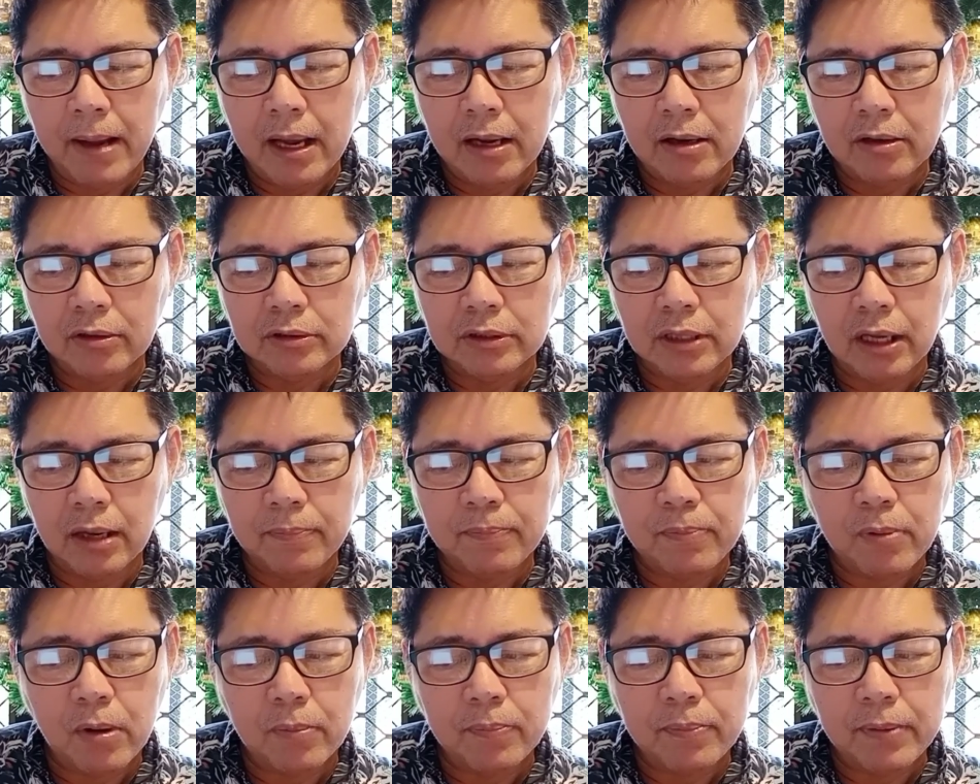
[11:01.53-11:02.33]
on the
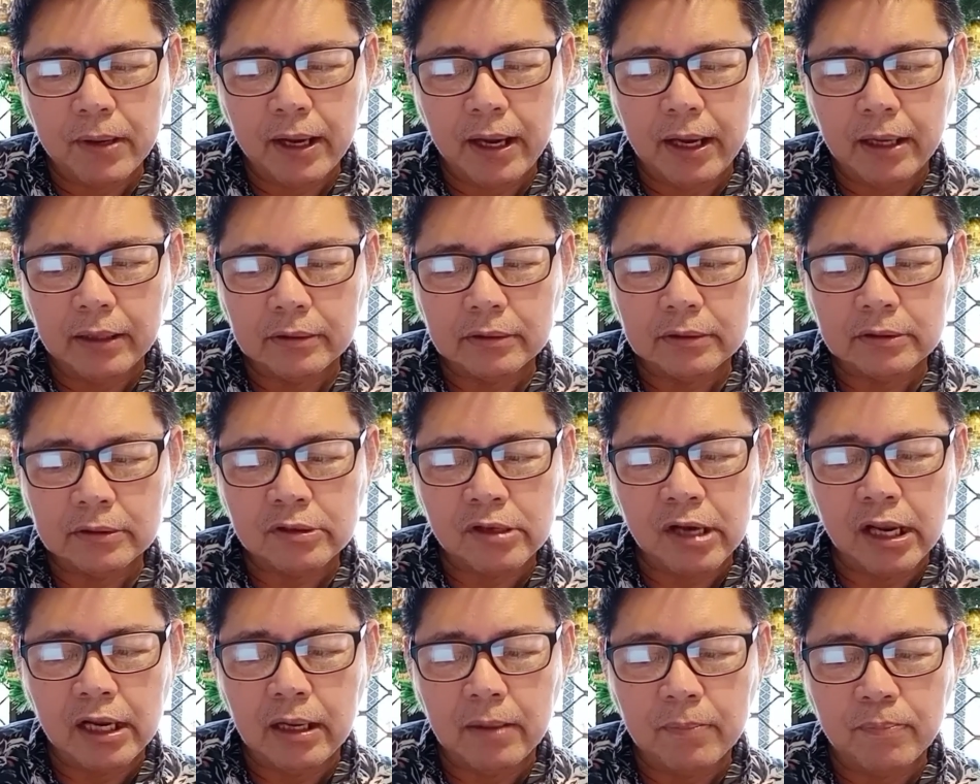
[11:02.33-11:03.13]
appropriate
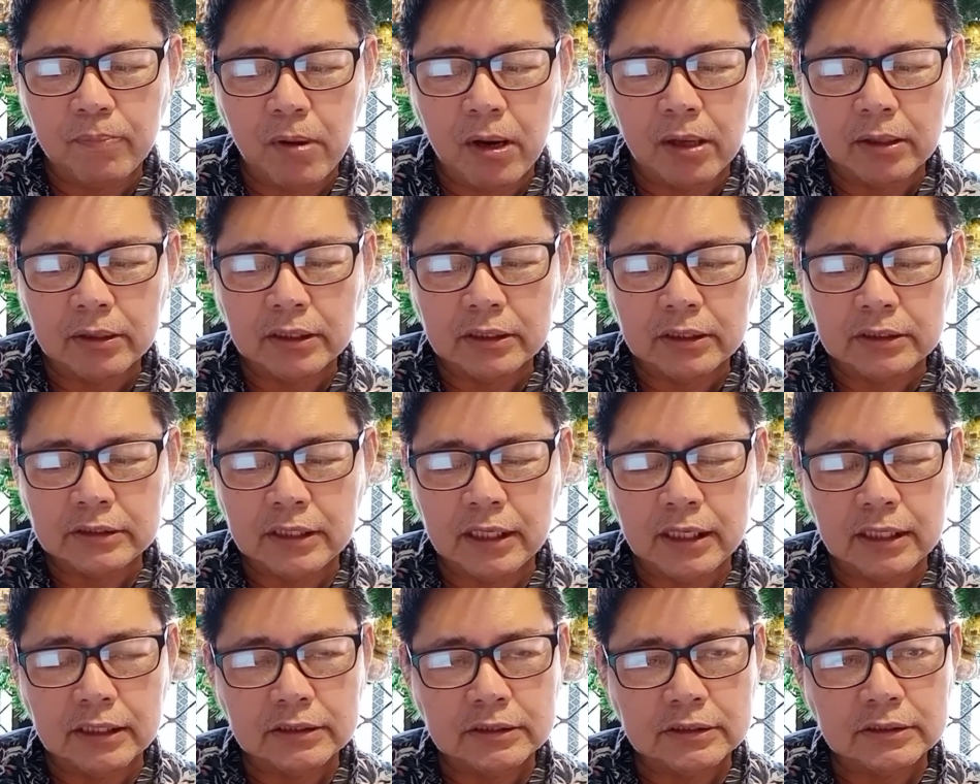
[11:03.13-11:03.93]
training
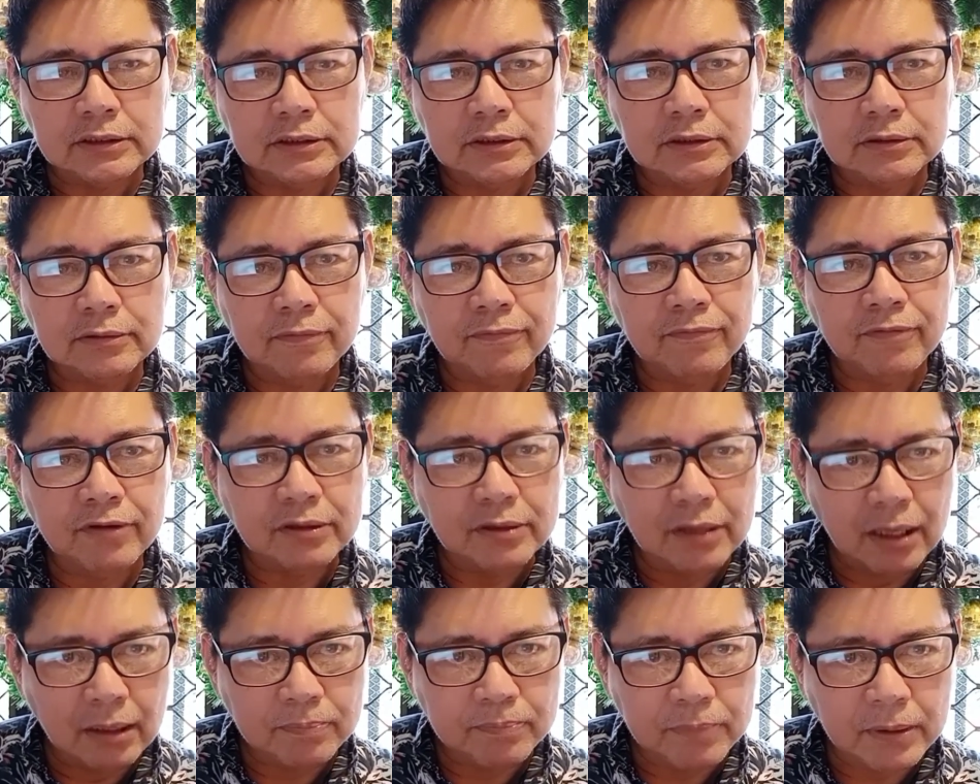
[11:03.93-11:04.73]
practices for
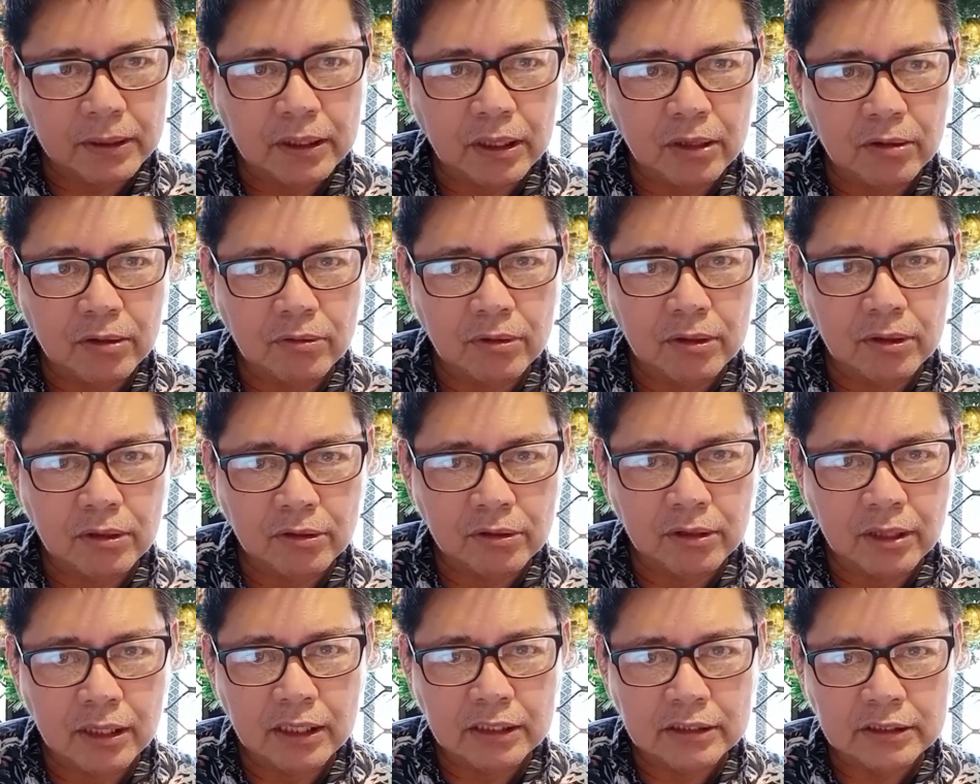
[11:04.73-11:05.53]
that particular
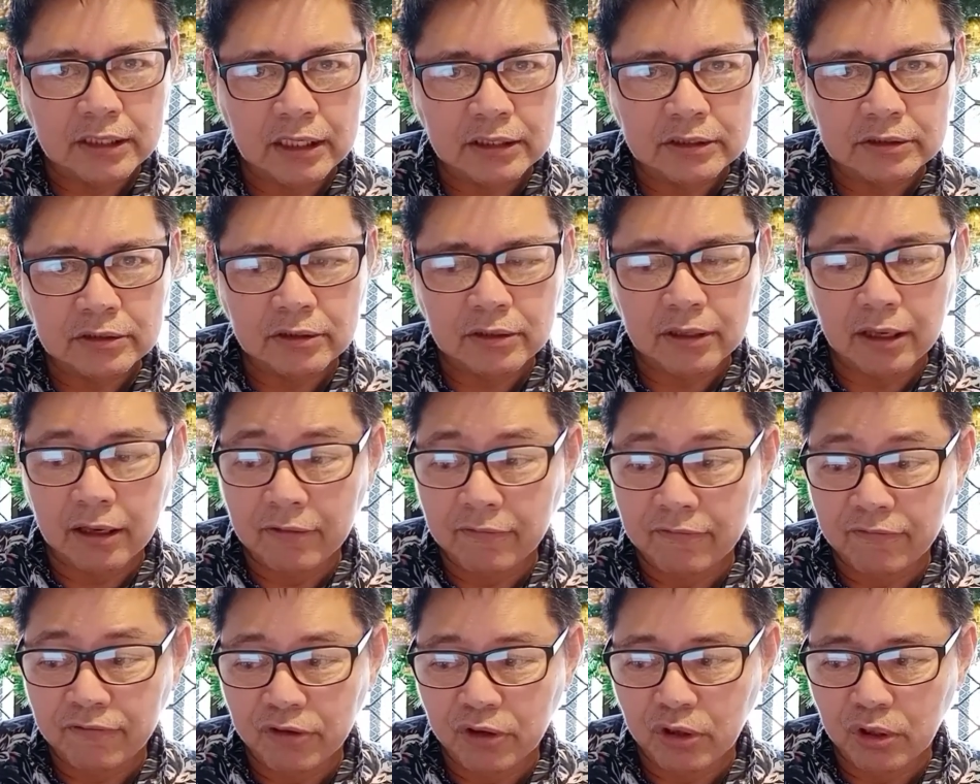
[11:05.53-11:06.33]
organization and
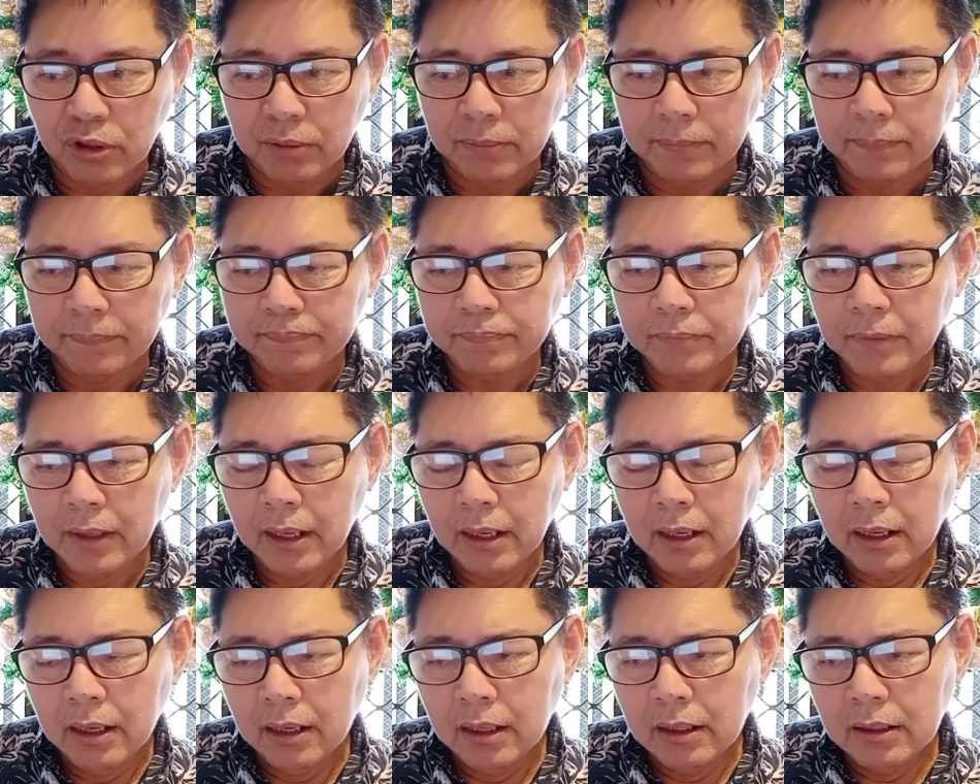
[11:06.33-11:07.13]
firm.
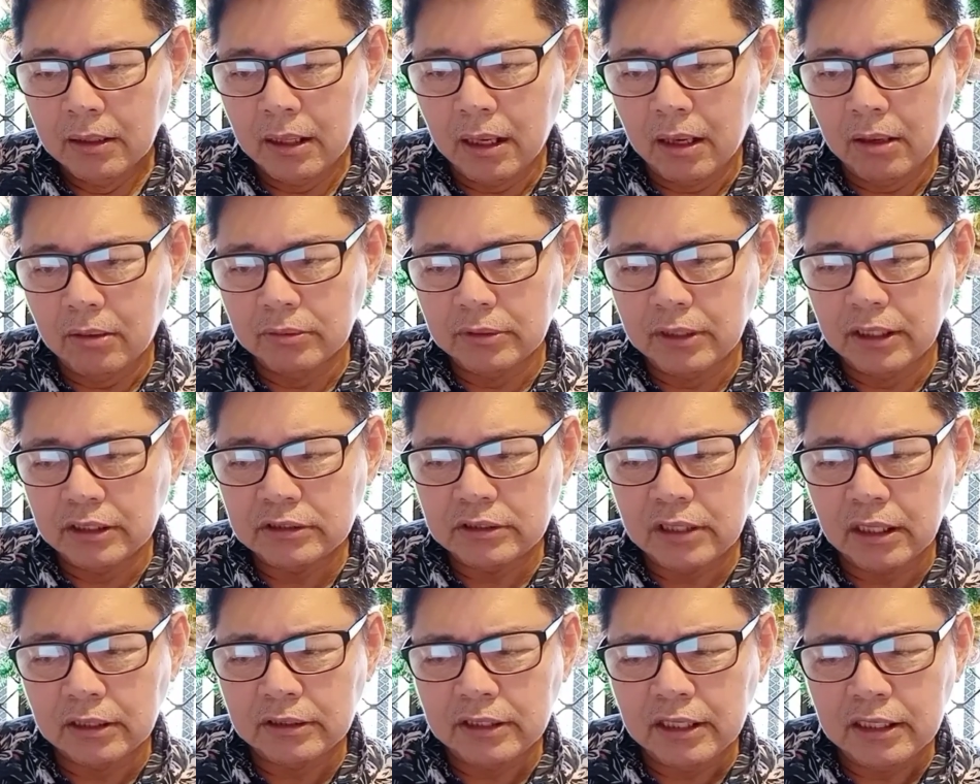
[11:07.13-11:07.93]
Now, the
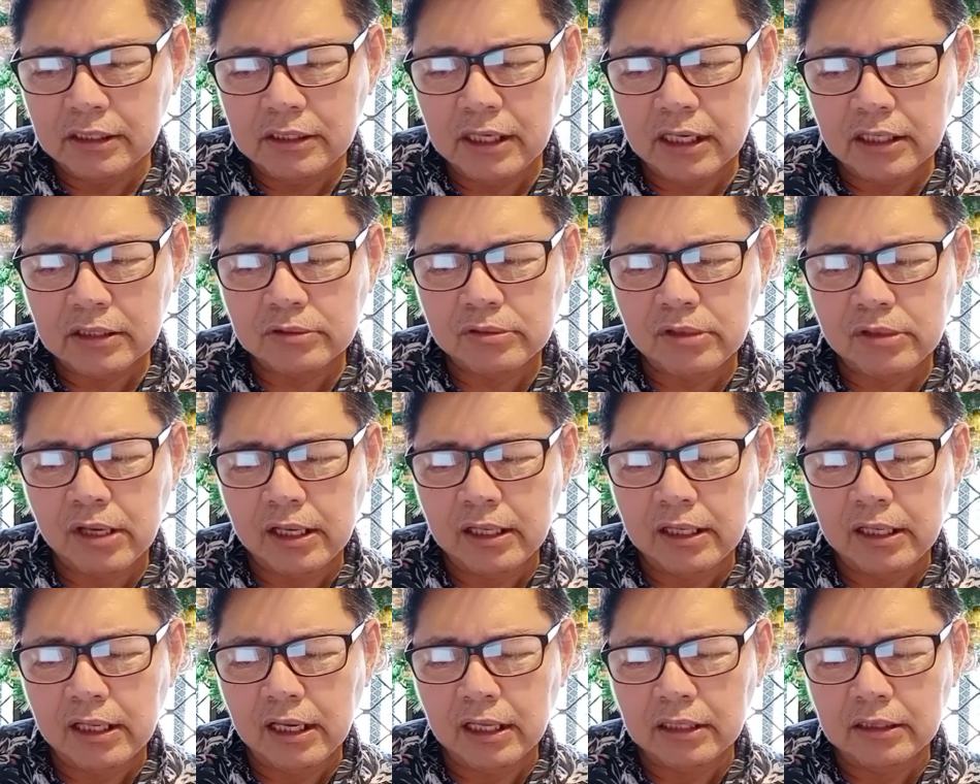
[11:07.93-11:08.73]
strategic
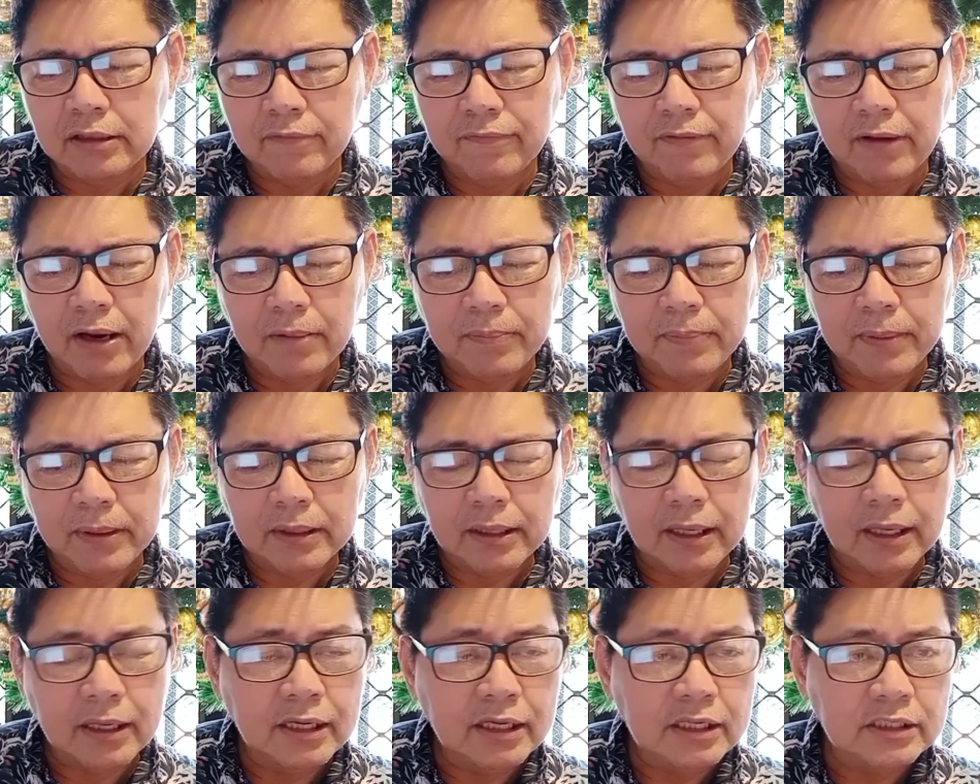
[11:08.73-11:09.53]
training and development
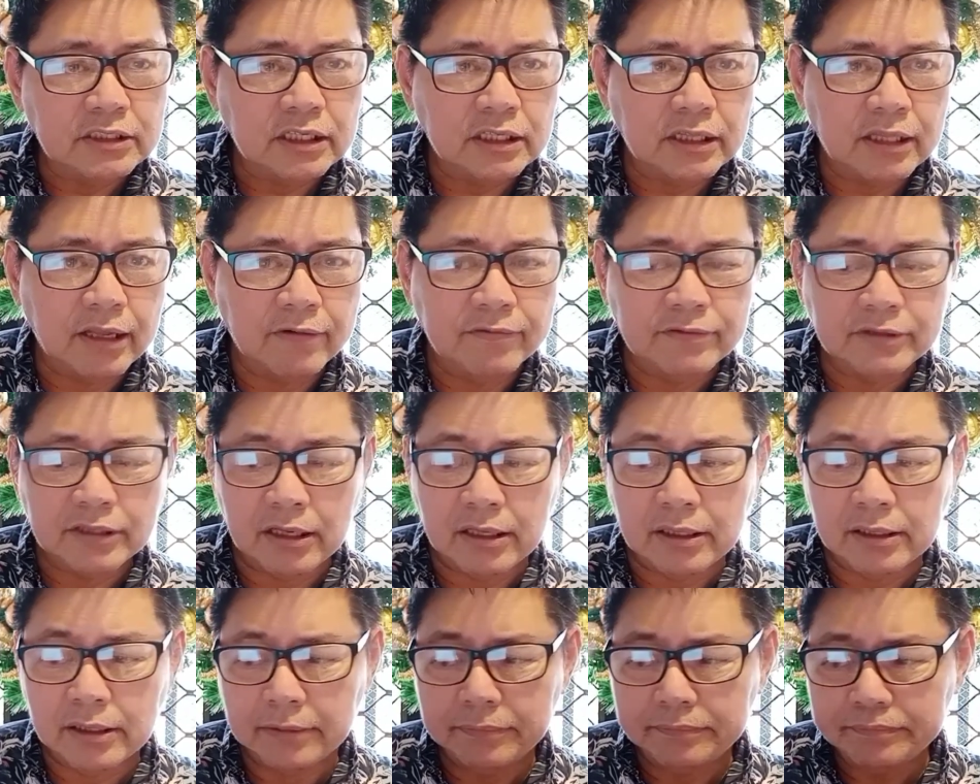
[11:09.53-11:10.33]
initiatives are